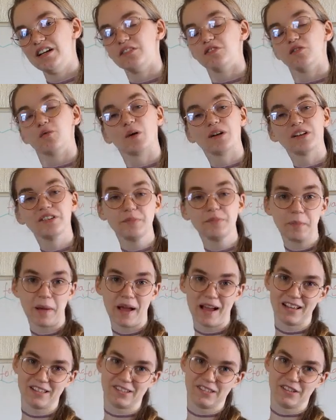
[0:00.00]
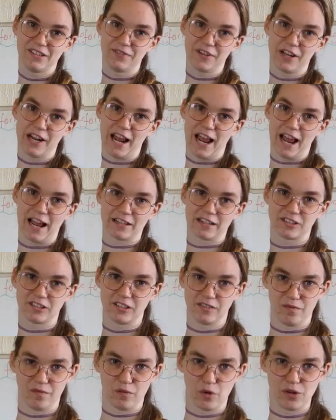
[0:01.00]
So what is passive and
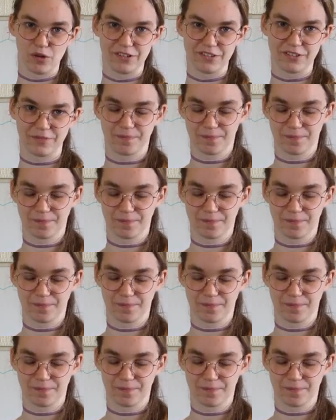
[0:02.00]
active voice?